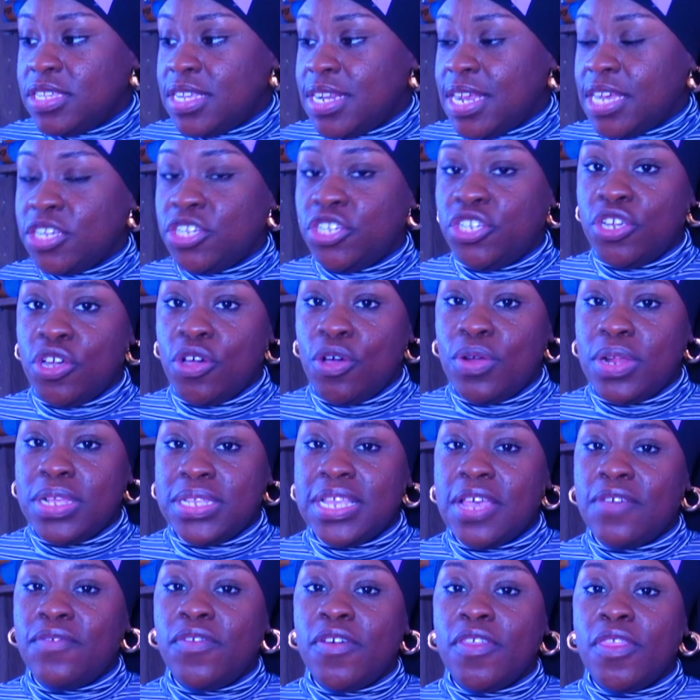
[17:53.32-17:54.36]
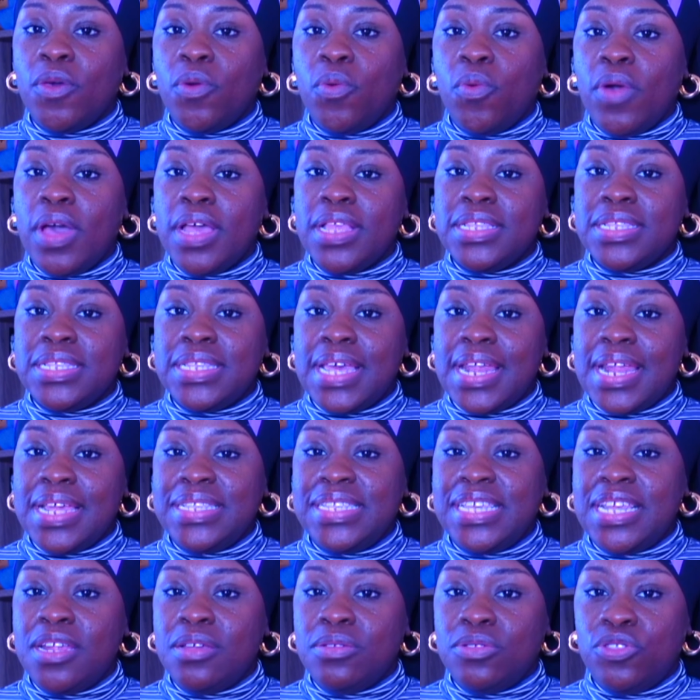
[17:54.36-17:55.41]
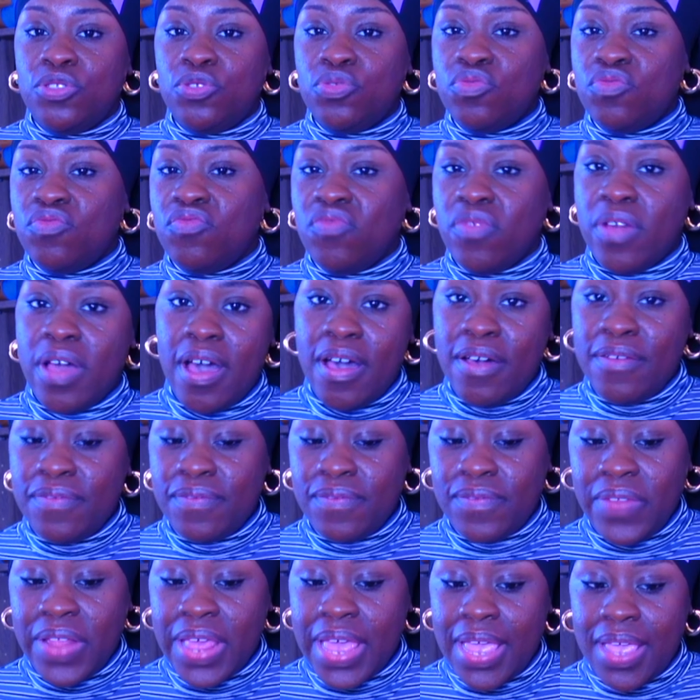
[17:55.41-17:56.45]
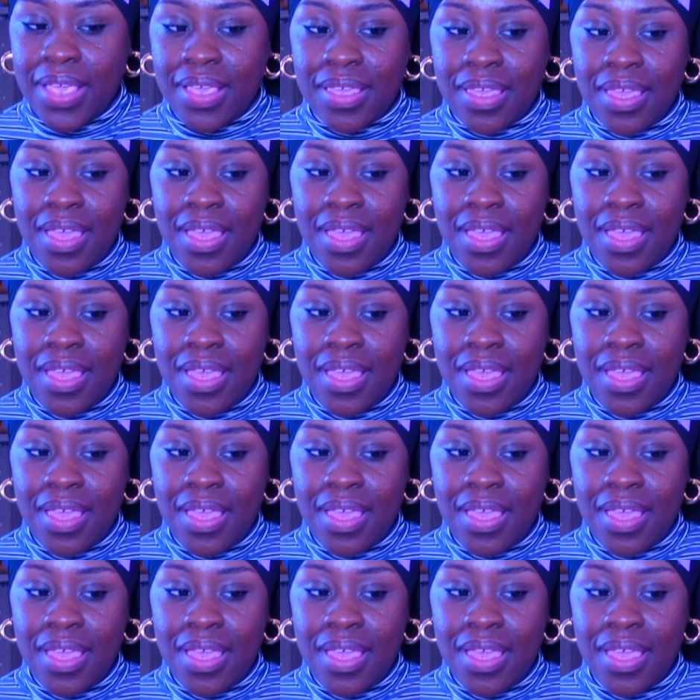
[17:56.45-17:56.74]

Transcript: that I showed except for the ones that I said is too rough. Like,